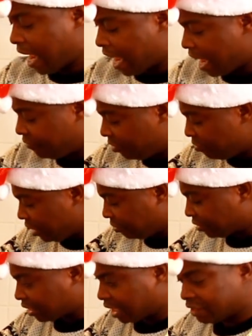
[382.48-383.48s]
have a
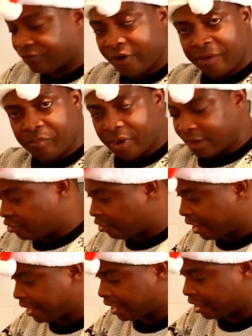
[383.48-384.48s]
medium-sized fried pan
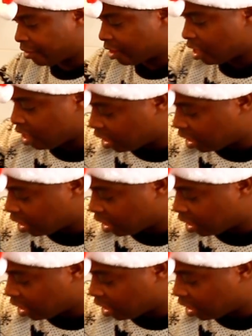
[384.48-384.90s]
right here. And